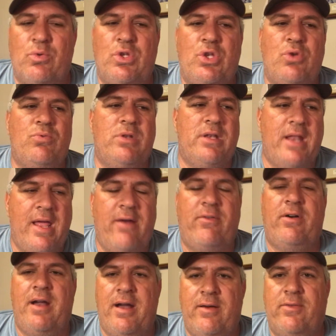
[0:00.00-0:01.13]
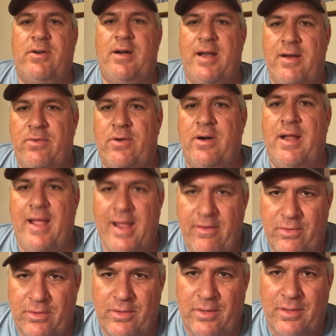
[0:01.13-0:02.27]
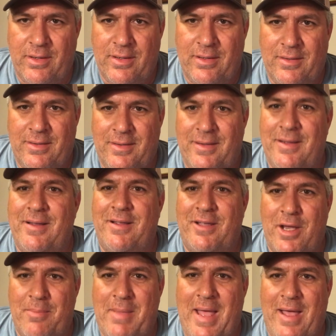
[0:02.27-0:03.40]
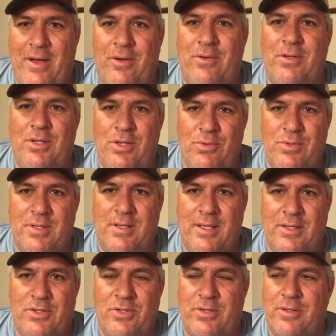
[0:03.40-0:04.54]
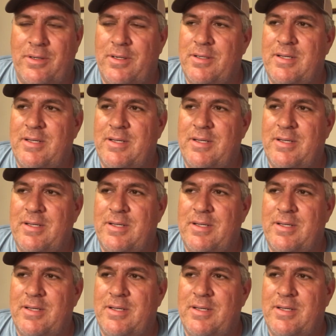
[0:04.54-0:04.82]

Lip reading: You never, ever, ever, ever come out using insurance.